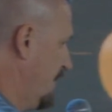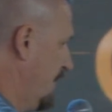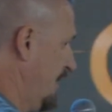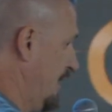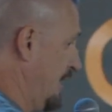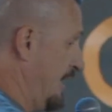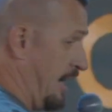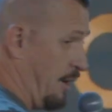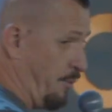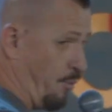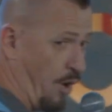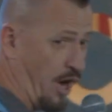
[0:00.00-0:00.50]

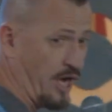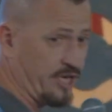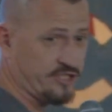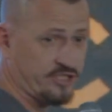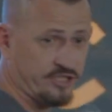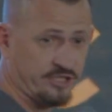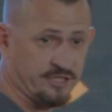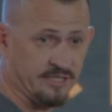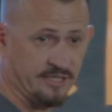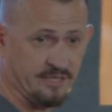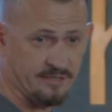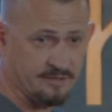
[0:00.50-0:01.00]
And I
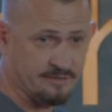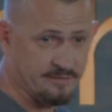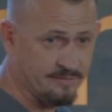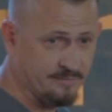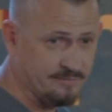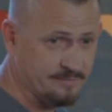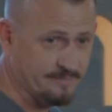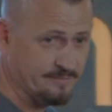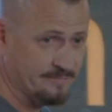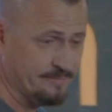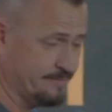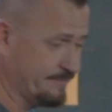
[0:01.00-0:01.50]
watched it.
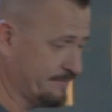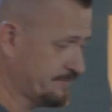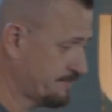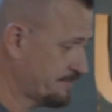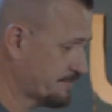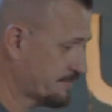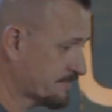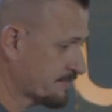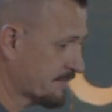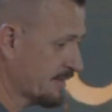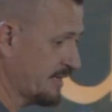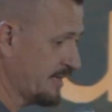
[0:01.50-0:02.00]

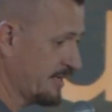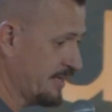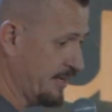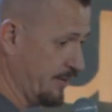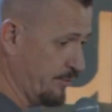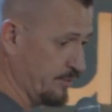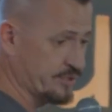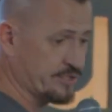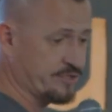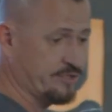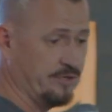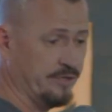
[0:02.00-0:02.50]
It
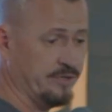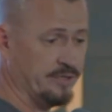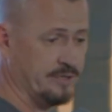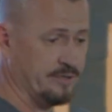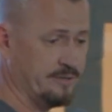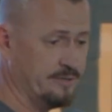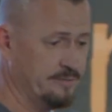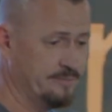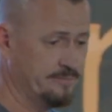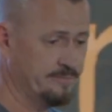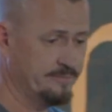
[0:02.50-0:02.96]
was good.